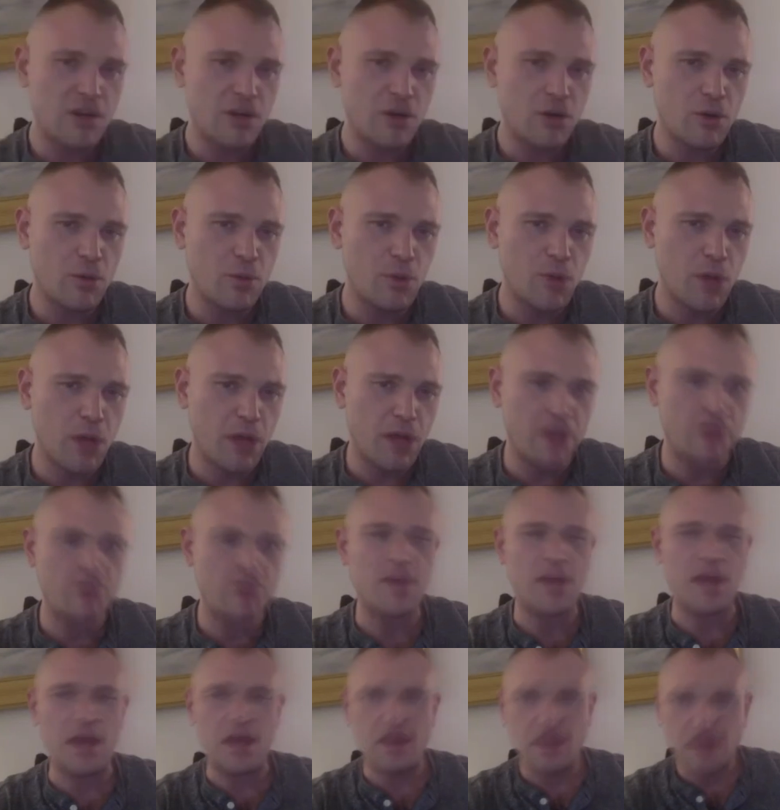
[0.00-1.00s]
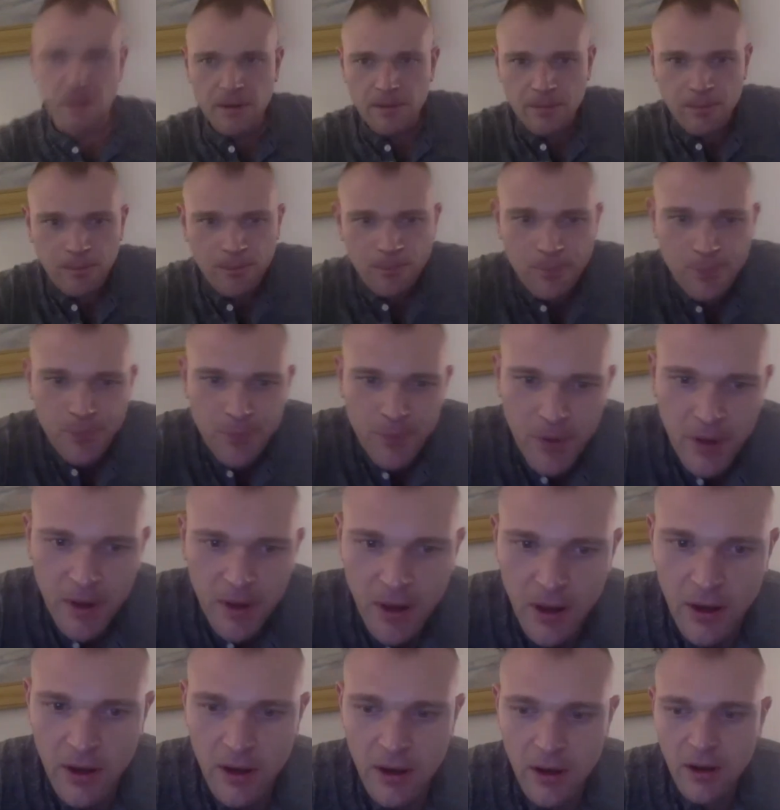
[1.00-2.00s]
a good place, man.
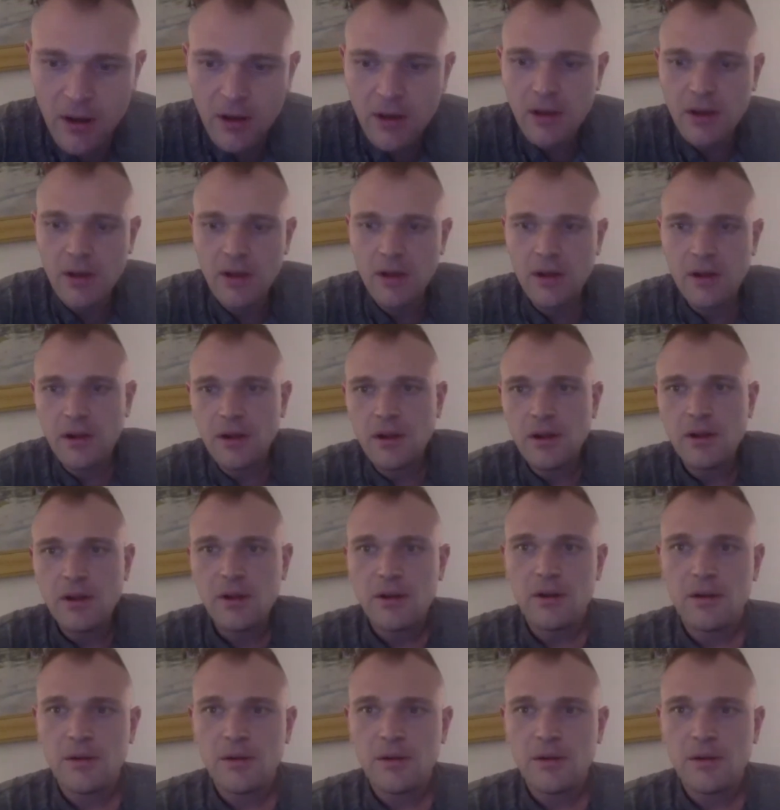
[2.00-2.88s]
Really good